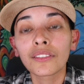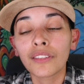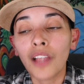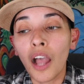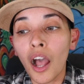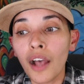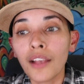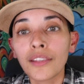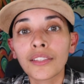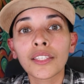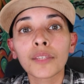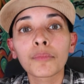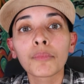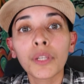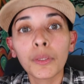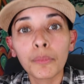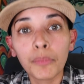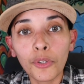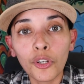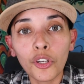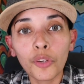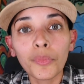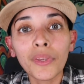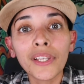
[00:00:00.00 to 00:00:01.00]
Austin
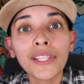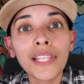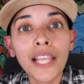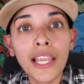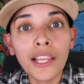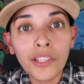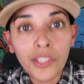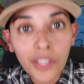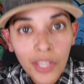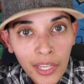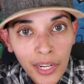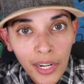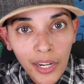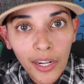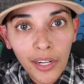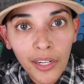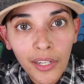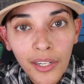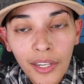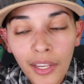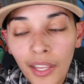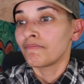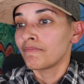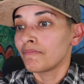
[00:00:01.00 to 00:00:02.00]
McBroom is a cheater.